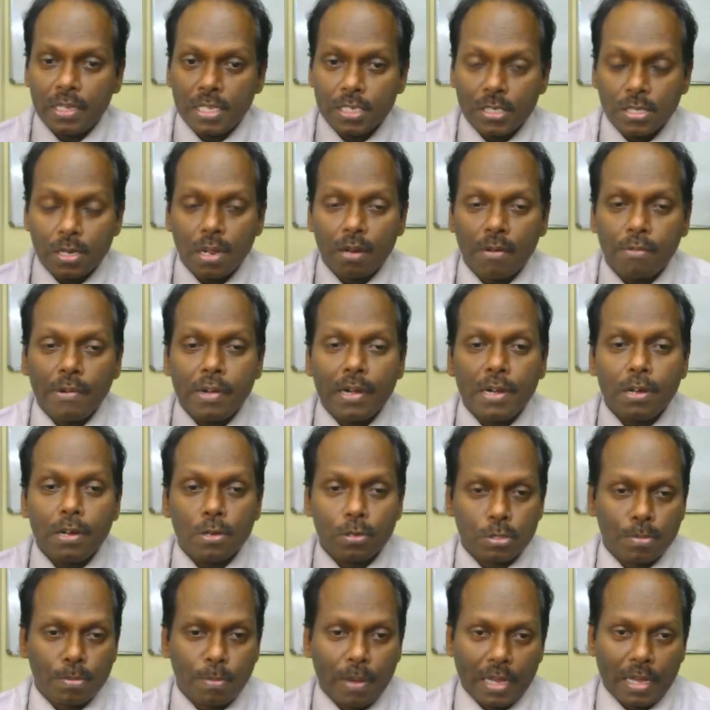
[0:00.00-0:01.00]
these are all
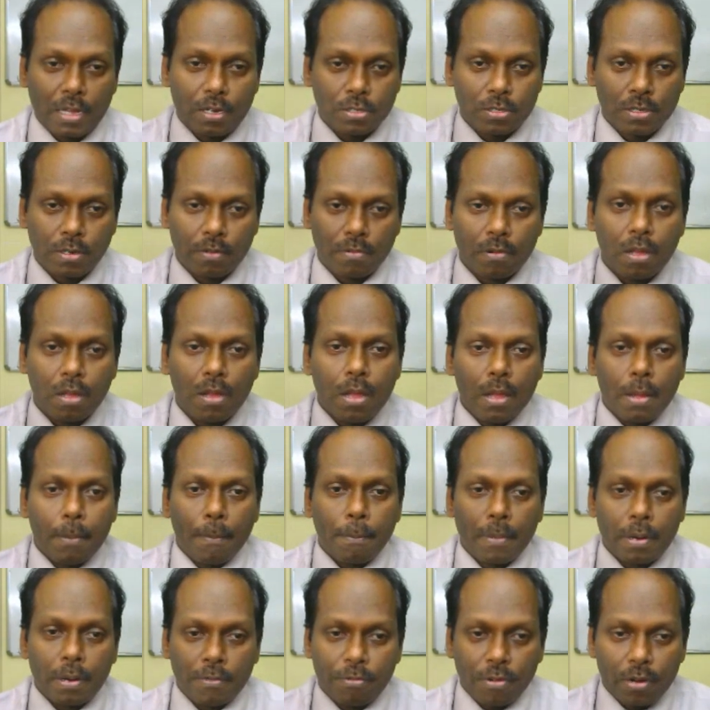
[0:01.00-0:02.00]
Windows, Microsoft.
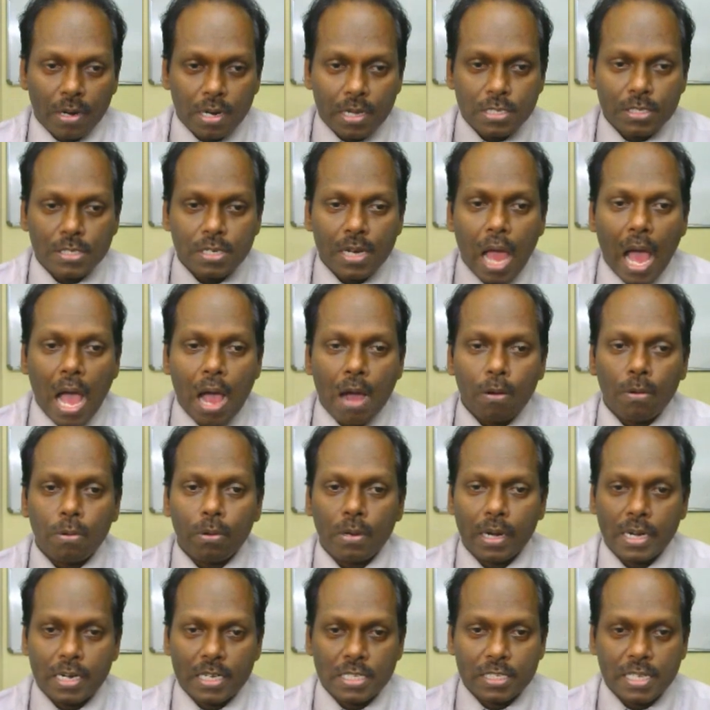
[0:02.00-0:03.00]
But for us now,
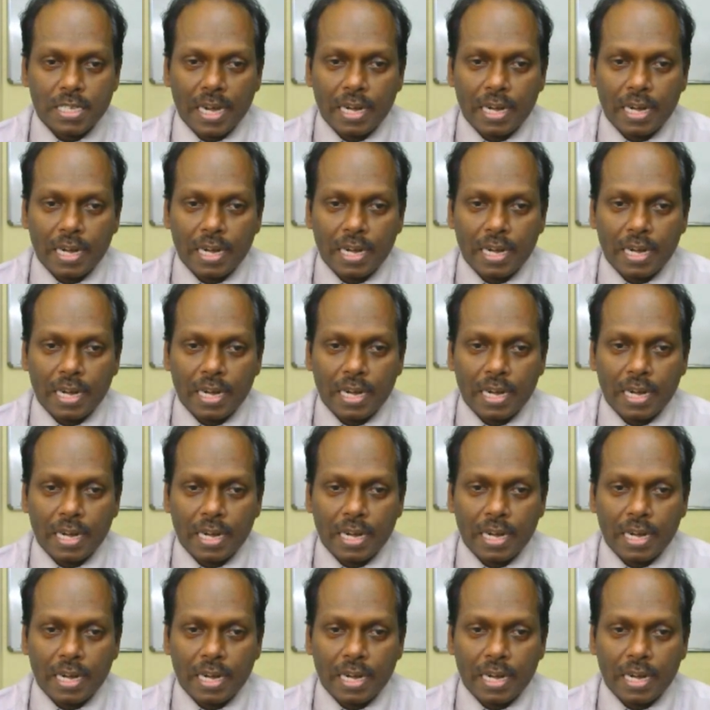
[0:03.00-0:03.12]
let us